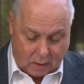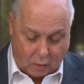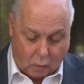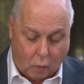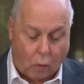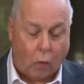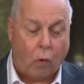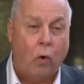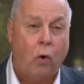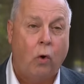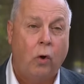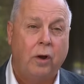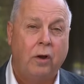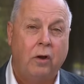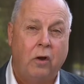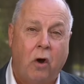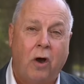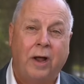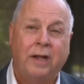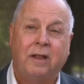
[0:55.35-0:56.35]
or
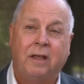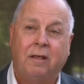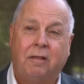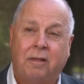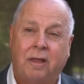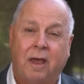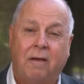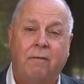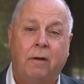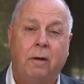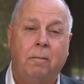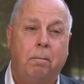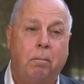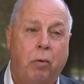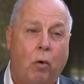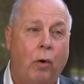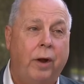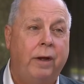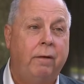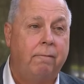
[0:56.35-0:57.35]

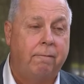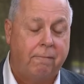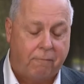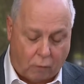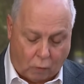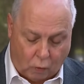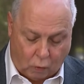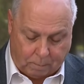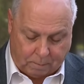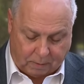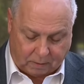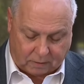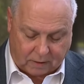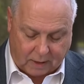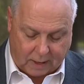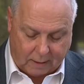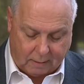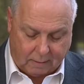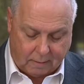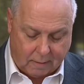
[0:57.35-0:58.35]

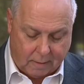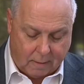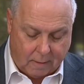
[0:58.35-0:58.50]
97.4%